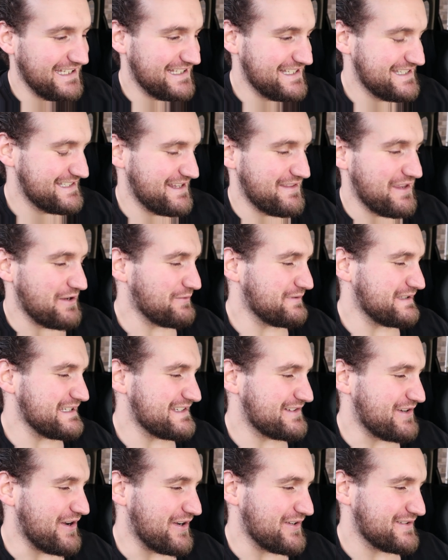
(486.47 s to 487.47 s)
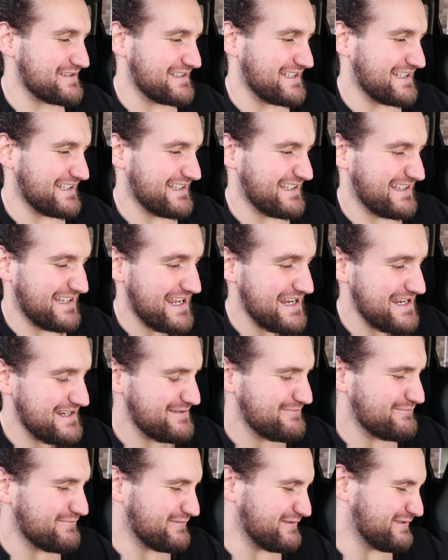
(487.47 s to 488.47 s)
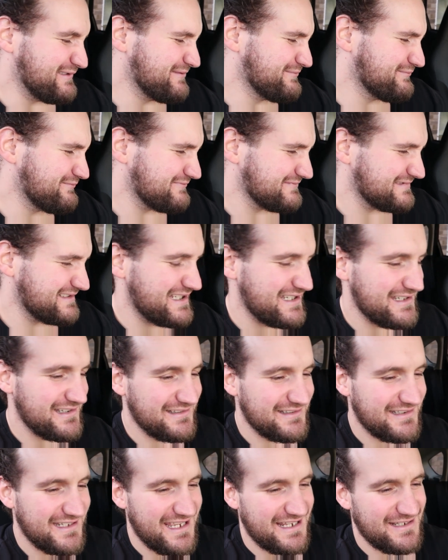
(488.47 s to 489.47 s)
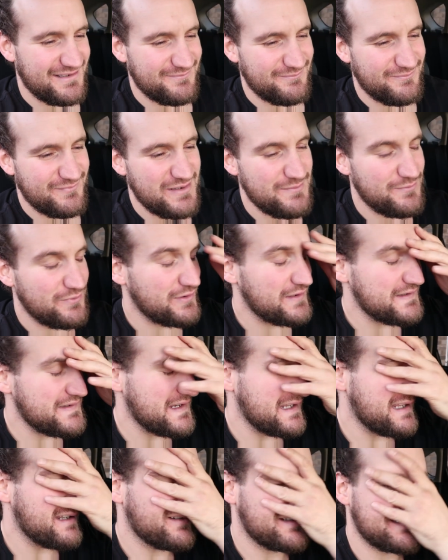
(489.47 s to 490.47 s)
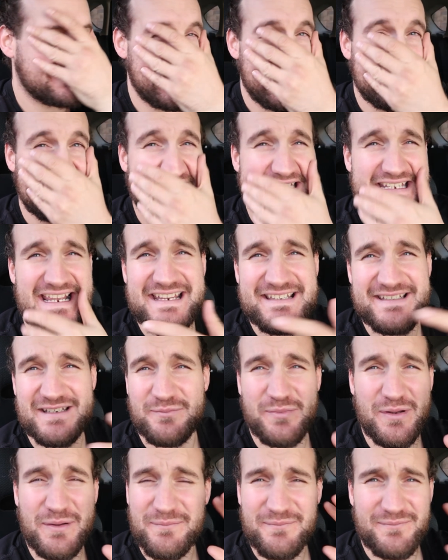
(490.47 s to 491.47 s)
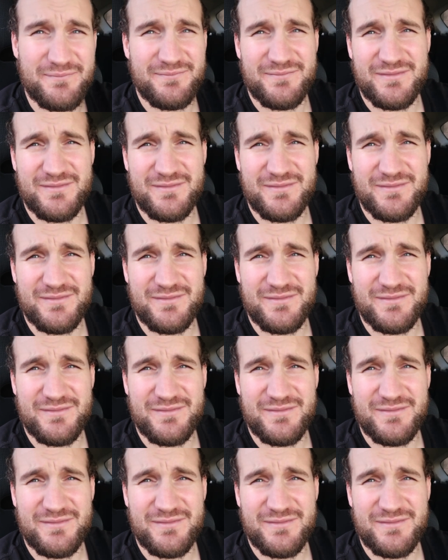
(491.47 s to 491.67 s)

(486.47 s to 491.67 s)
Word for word: And this is the thing with these cars. Like they mm, can people can say they look slightly dated, but